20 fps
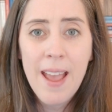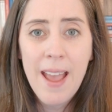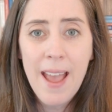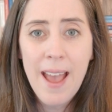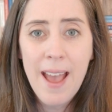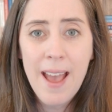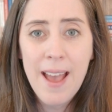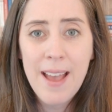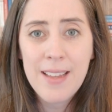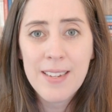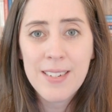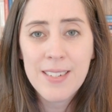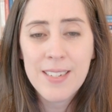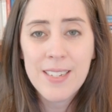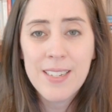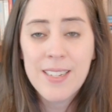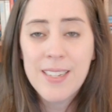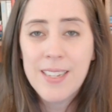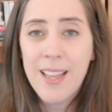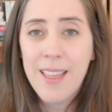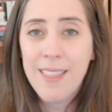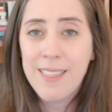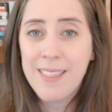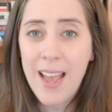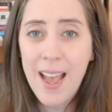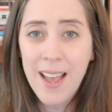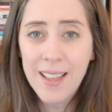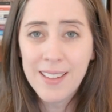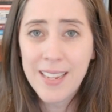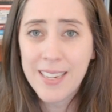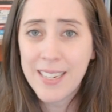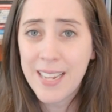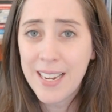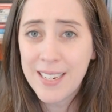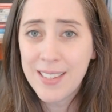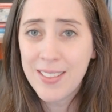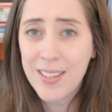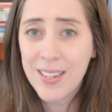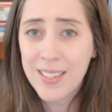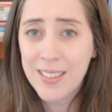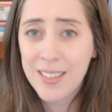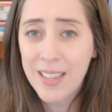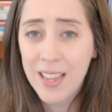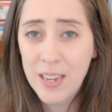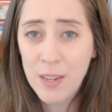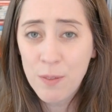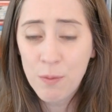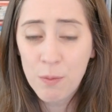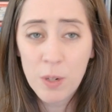and that, like anything in life,